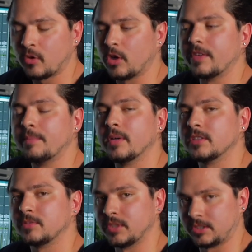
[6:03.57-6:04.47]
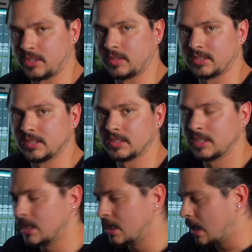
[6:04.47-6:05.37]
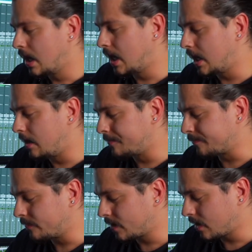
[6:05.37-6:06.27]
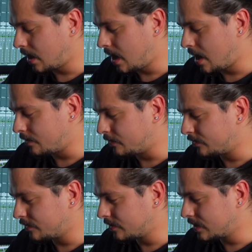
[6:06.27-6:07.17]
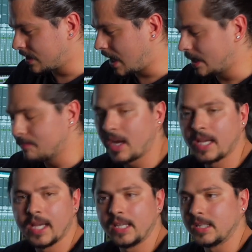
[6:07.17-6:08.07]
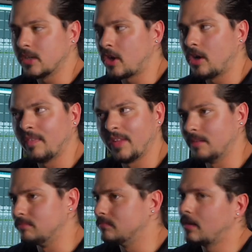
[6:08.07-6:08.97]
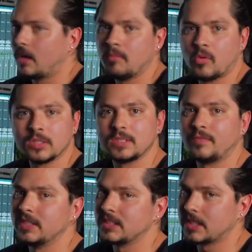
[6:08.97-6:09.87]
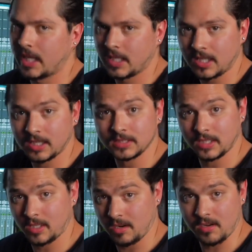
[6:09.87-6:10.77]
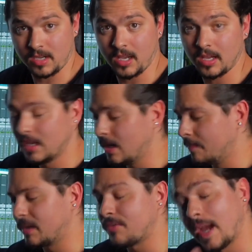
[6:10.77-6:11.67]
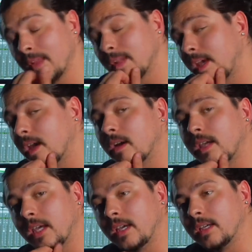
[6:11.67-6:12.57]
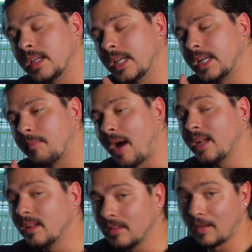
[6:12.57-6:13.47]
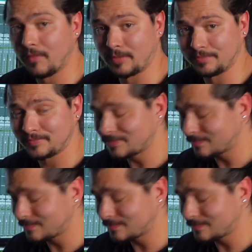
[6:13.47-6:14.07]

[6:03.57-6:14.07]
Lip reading: or even a pair of PreSonus's. I've gotten in my head and called them a more sophisticated cousin to KRK, because I had the KRK and I didn't love them,